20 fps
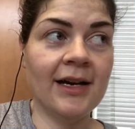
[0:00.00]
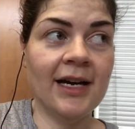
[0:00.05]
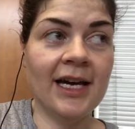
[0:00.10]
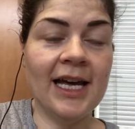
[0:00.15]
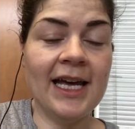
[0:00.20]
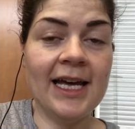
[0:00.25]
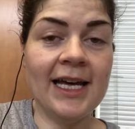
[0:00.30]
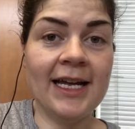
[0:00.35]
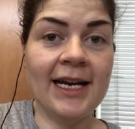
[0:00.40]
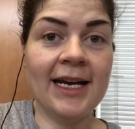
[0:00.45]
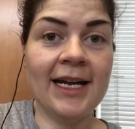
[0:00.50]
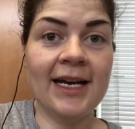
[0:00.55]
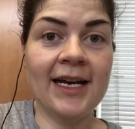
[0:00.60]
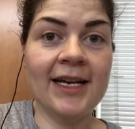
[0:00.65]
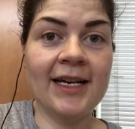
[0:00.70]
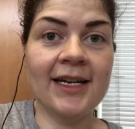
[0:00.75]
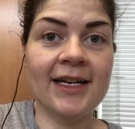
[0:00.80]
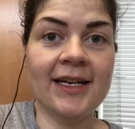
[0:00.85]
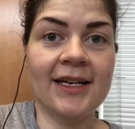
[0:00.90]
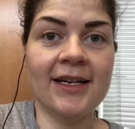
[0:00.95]
And
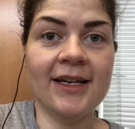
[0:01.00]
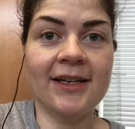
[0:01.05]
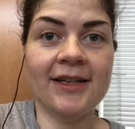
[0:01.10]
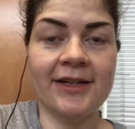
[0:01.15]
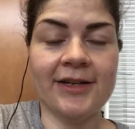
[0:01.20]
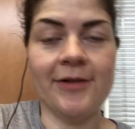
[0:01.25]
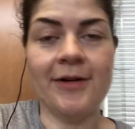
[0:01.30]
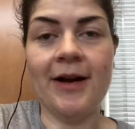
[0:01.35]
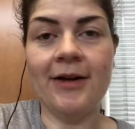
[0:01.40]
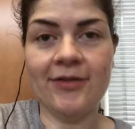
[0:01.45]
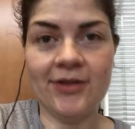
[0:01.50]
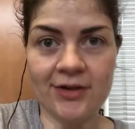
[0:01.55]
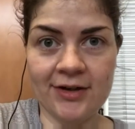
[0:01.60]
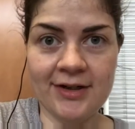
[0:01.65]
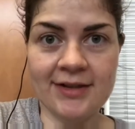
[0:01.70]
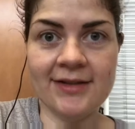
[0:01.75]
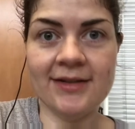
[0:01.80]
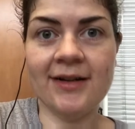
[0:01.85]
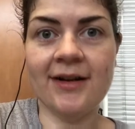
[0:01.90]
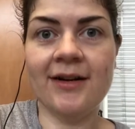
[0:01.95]
you know, after
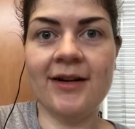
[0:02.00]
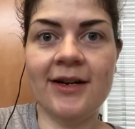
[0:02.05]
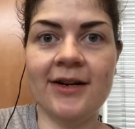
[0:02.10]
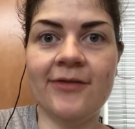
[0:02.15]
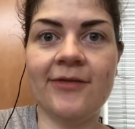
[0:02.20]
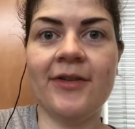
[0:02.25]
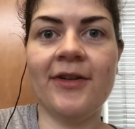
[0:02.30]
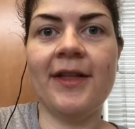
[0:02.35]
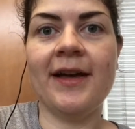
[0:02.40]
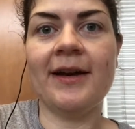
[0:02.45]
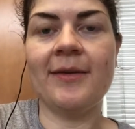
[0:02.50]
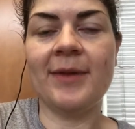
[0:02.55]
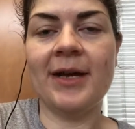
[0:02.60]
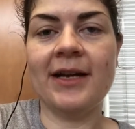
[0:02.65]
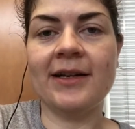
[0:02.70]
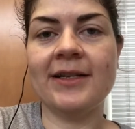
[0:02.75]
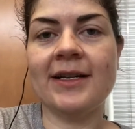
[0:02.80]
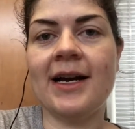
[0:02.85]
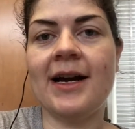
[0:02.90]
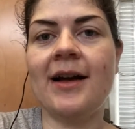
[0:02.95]
it's gone for that amount
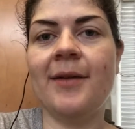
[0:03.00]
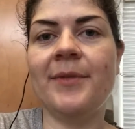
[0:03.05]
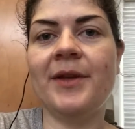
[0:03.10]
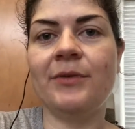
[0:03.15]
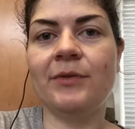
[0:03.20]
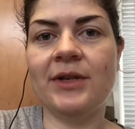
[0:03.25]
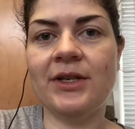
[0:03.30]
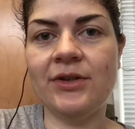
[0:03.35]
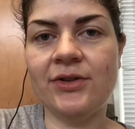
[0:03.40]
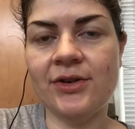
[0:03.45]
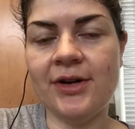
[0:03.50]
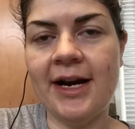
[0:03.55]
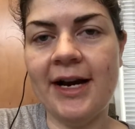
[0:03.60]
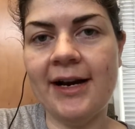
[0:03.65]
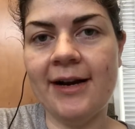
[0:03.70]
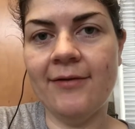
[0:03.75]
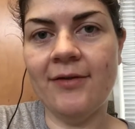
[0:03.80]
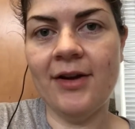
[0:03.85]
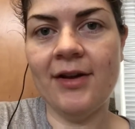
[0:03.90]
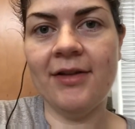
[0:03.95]
of time, then we strain
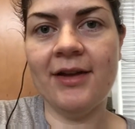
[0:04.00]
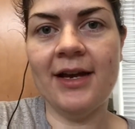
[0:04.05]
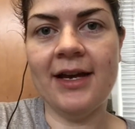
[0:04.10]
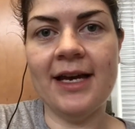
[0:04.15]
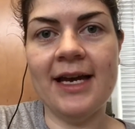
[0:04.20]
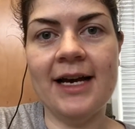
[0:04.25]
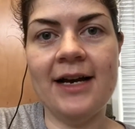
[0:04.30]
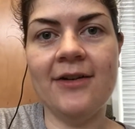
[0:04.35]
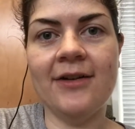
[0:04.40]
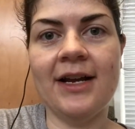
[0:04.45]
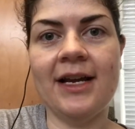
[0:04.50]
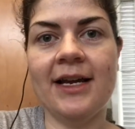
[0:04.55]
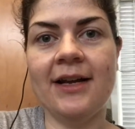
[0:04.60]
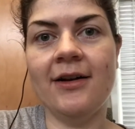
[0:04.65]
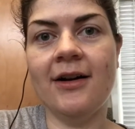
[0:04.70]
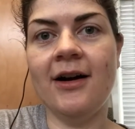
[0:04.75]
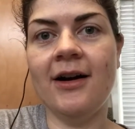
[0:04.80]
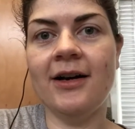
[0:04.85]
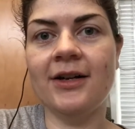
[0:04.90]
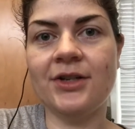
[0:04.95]
everything out and
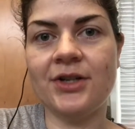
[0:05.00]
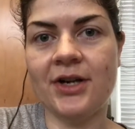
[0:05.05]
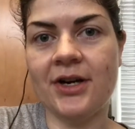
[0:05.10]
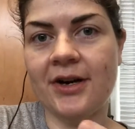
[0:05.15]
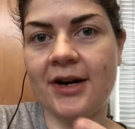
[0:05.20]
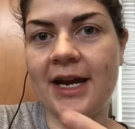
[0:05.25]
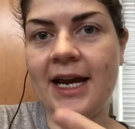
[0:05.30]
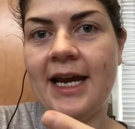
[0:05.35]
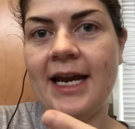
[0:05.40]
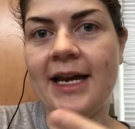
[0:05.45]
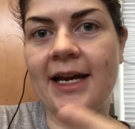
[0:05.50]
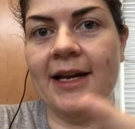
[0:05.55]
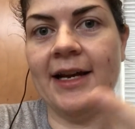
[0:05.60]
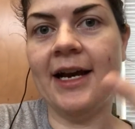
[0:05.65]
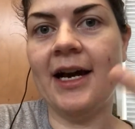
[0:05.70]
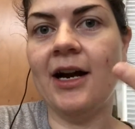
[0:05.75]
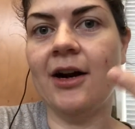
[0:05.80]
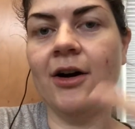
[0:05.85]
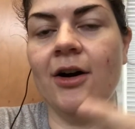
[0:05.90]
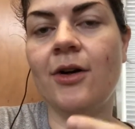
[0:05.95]
hot jar can
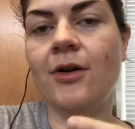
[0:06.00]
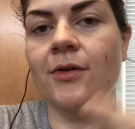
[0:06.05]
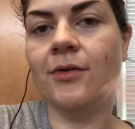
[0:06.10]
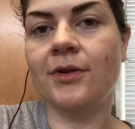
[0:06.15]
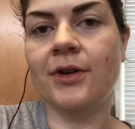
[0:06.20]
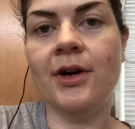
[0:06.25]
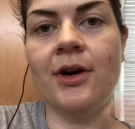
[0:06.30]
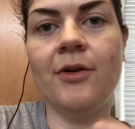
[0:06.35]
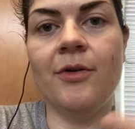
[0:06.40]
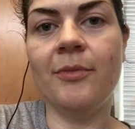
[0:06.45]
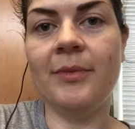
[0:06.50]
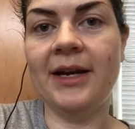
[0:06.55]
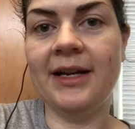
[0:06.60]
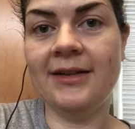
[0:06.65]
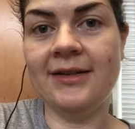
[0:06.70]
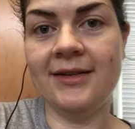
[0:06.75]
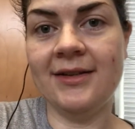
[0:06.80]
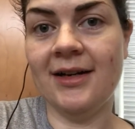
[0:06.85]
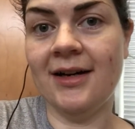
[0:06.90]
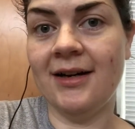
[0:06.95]
our own
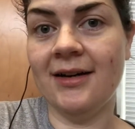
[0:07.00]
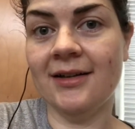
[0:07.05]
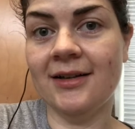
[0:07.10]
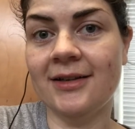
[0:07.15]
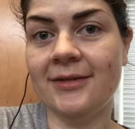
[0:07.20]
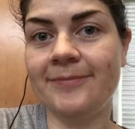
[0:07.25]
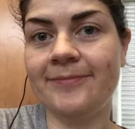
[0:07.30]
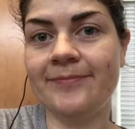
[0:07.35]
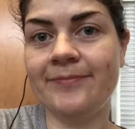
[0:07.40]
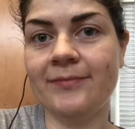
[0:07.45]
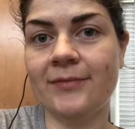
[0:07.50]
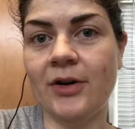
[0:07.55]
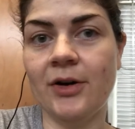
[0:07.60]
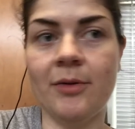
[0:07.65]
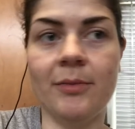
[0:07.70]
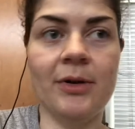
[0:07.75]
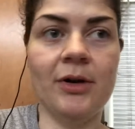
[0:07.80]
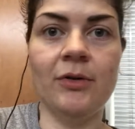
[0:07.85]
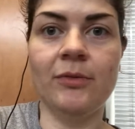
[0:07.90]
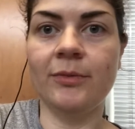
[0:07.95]
homemade stock or
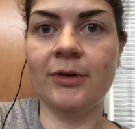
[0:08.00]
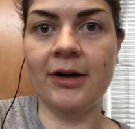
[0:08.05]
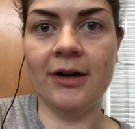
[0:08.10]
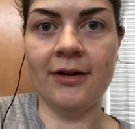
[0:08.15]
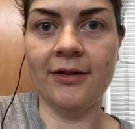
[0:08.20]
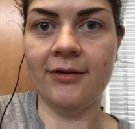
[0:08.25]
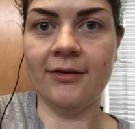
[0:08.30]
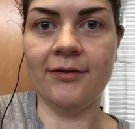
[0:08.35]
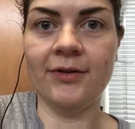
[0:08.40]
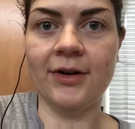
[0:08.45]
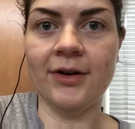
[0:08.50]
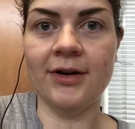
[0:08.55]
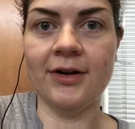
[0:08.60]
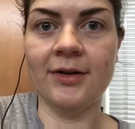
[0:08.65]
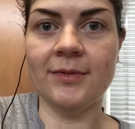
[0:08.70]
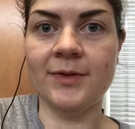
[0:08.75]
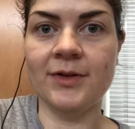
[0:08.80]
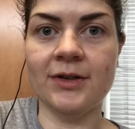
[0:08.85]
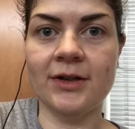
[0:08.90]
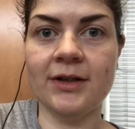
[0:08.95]
bone broth if you're a
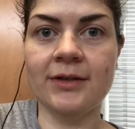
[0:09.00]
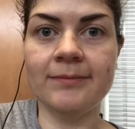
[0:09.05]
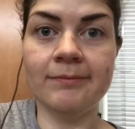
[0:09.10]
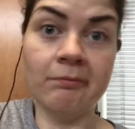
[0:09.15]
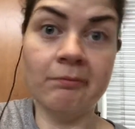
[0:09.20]
hipster.